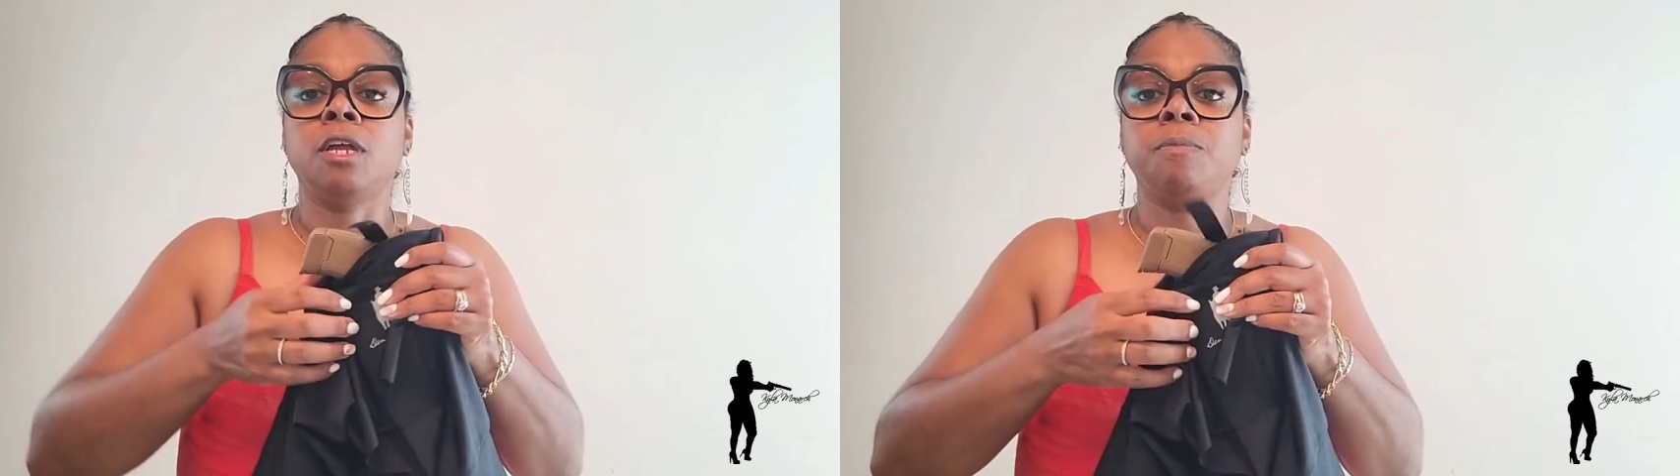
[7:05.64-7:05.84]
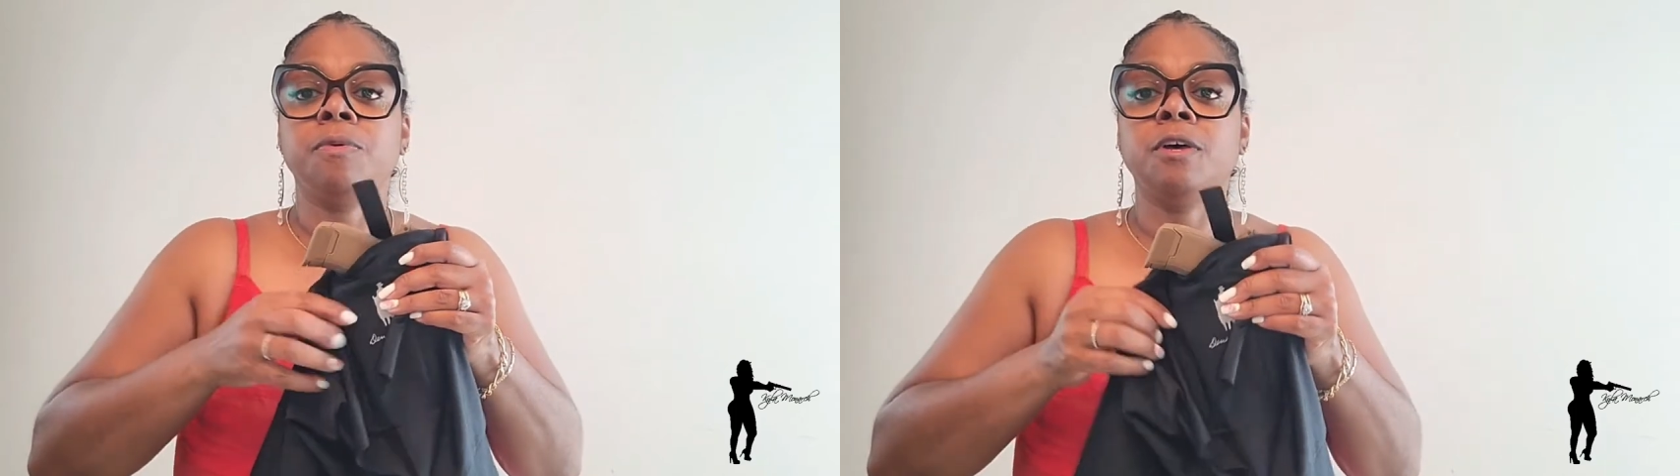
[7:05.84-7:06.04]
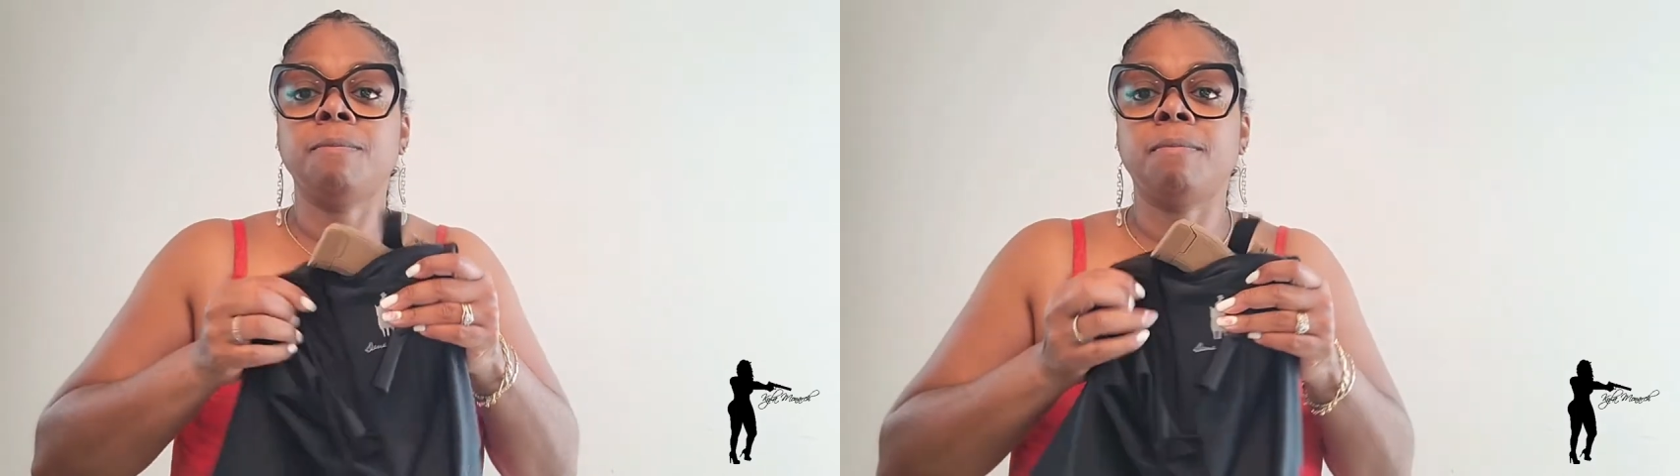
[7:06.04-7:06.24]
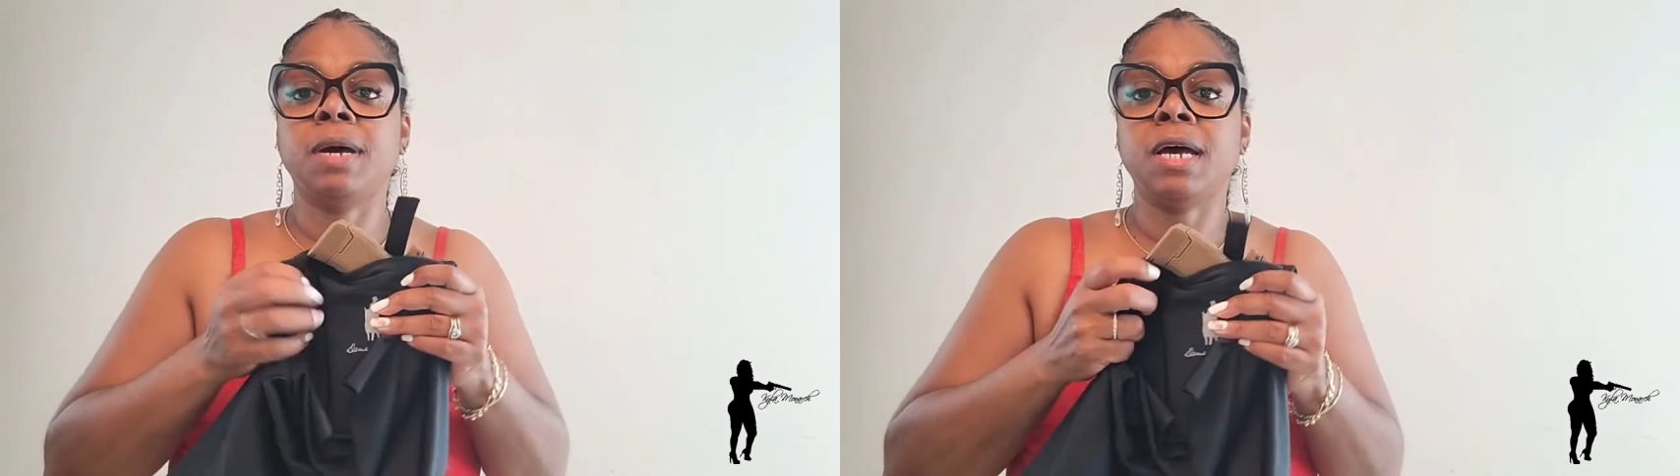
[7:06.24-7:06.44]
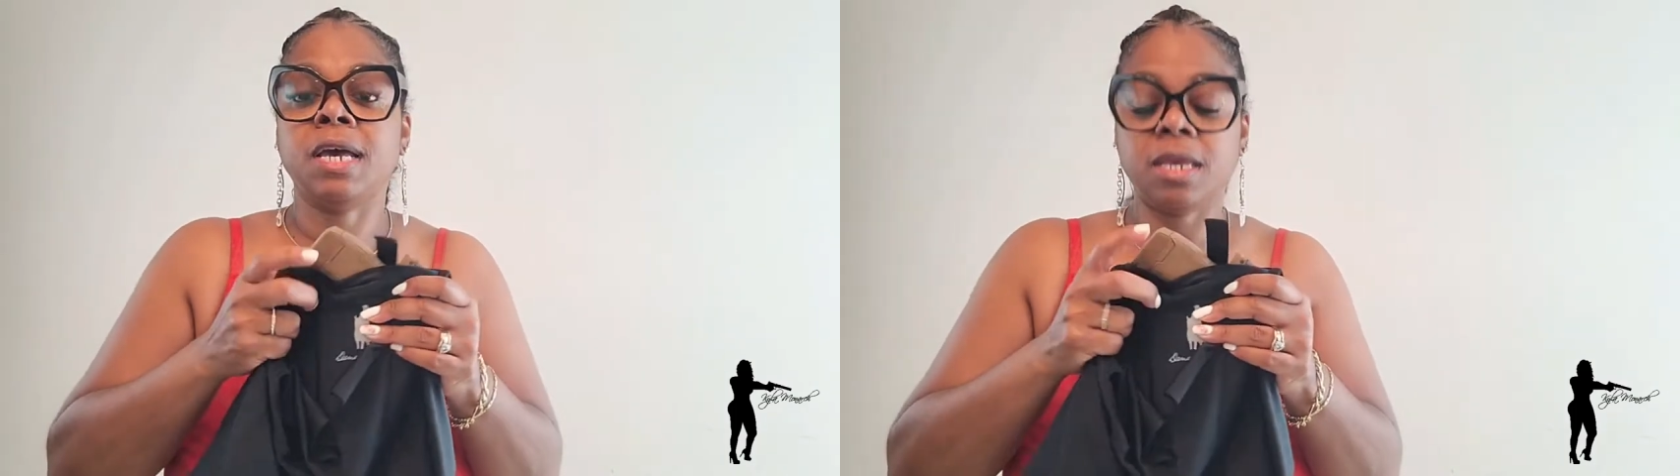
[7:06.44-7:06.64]
going to put
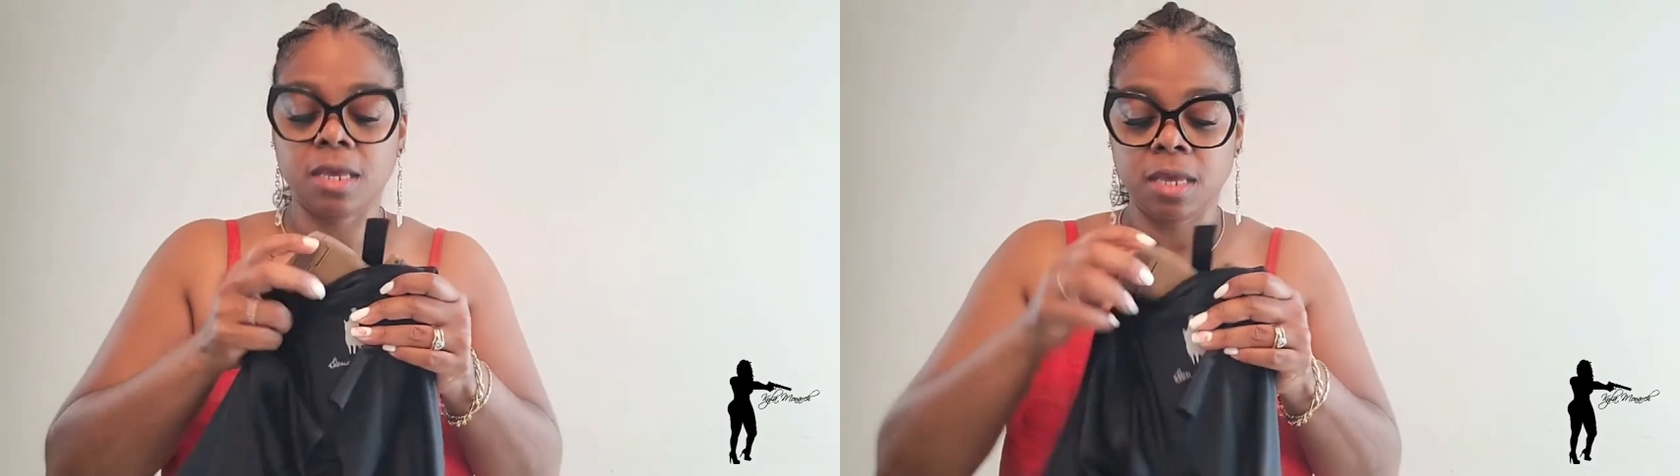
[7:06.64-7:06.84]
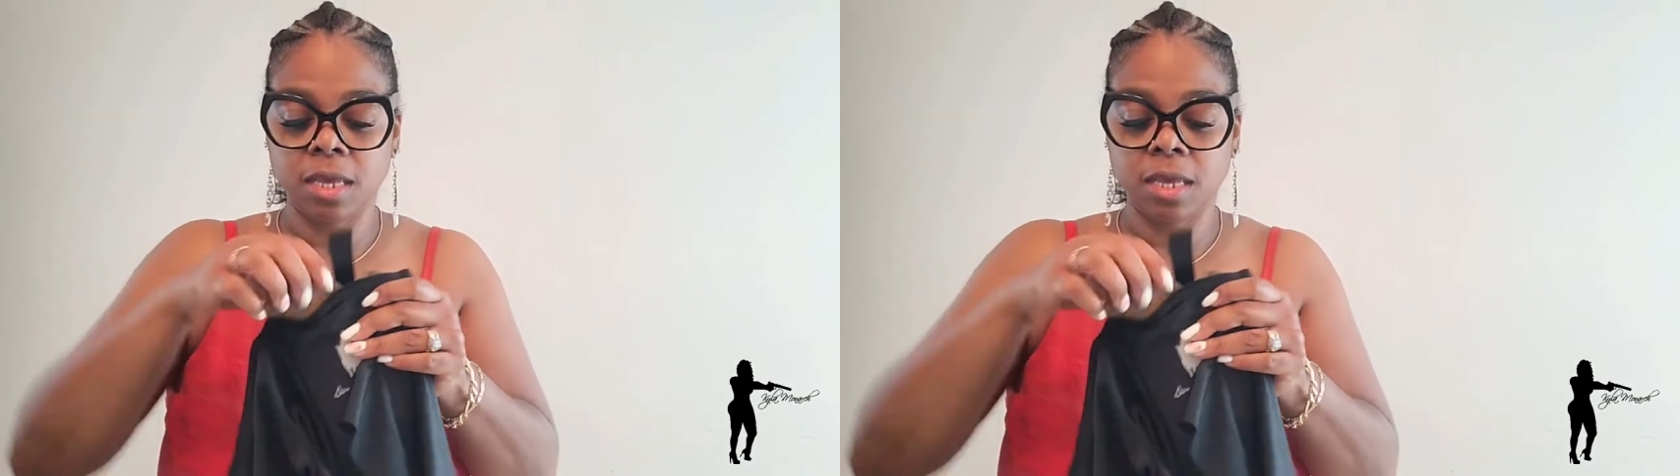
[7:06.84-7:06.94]
my